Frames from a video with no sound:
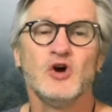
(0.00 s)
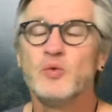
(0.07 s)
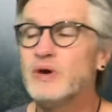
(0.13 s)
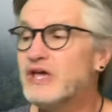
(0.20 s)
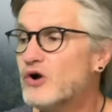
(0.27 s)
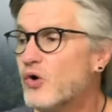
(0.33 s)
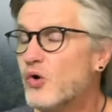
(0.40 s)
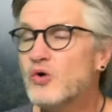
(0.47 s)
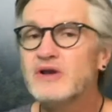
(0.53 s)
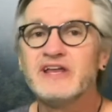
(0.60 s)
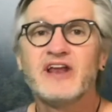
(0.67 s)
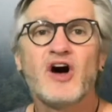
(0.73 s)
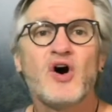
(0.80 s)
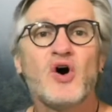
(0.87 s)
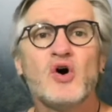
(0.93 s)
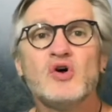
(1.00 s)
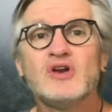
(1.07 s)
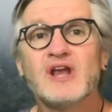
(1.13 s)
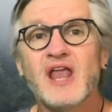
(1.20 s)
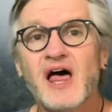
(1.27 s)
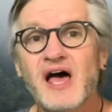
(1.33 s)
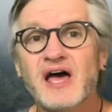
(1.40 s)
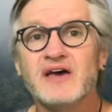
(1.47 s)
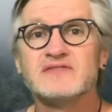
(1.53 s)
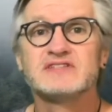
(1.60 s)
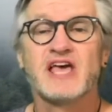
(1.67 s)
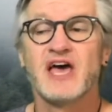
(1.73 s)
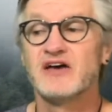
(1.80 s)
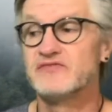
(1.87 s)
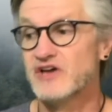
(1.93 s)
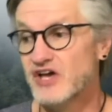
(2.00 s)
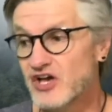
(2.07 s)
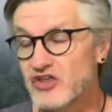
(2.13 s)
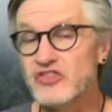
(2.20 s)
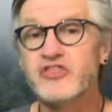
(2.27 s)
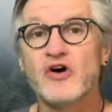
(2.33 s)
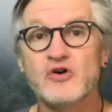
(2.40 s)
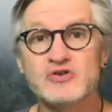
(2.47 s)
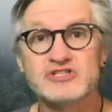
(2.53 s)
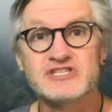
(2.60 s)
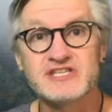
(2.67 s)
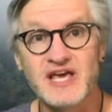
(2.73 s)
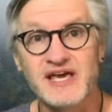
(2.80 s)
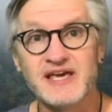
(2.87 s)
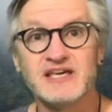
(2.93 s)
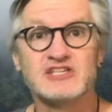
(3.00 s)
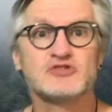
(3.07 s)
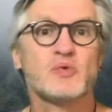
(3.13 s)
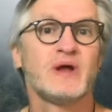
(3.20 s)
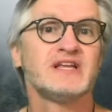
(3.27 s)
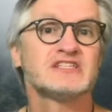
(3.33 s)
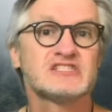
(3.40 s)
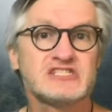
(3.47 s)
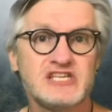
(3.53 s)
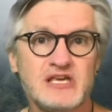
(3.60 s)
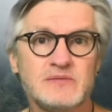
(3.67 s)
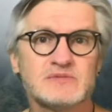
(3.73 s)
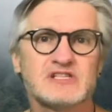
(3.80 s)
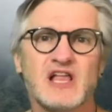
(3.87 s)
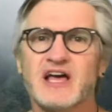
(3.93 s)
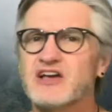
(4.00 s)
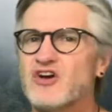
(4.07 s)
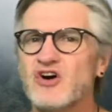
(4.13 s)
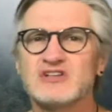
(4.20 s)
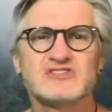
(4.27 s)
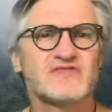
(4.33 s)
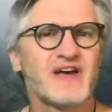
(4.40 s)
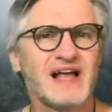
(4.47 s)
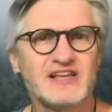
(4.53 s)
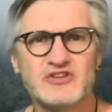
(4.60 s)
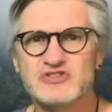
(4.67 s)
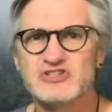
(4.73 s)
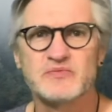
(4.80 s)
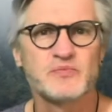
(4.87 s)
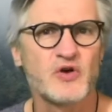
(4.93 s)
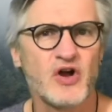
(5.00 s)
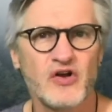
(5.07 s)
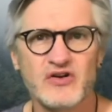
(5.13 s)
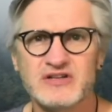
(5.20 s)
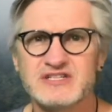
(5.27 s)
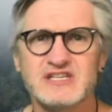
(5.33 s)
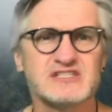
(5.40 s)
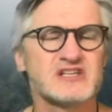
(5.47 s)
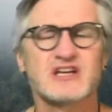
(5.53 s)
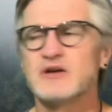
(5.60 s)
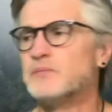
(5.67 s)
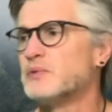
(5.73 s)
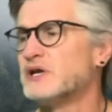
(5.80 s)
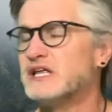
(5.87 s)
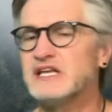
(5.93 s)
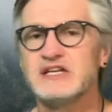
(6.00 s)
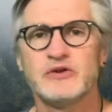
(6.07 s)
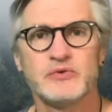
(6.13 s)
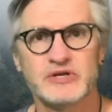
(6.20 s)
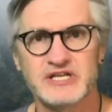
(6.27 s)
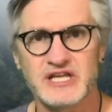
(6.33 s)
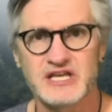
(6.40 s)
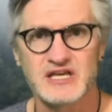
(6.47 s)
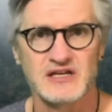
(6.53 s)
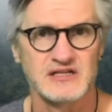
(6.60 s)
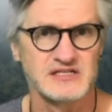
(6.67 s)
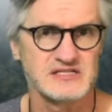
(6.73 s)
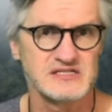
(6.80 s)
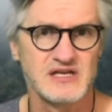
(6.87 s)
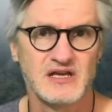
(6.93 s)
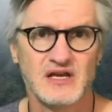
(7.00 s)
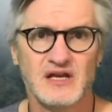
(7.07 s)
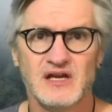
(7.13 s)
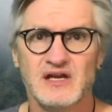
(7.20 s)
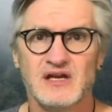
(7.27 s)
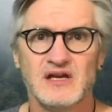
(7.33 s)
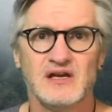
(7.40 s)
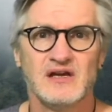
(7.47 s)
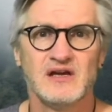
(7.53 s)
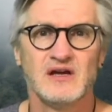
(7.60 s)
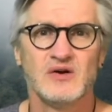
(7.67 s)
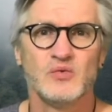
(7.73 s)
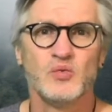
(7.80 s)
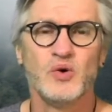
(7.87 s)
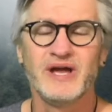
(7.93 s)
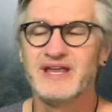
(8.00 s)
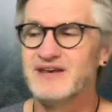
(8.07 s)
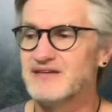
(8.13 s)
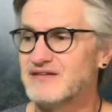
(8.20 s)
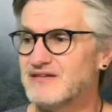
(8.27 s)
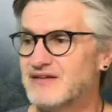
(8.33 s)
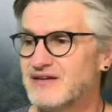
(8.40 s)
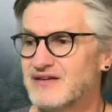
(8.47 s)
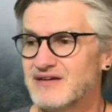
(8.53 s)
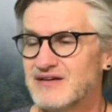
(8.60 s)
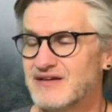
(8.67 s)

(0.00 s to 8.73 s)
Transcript: We all in our own lives have those days when it seems like God's values and priorities are completely ridiculous. When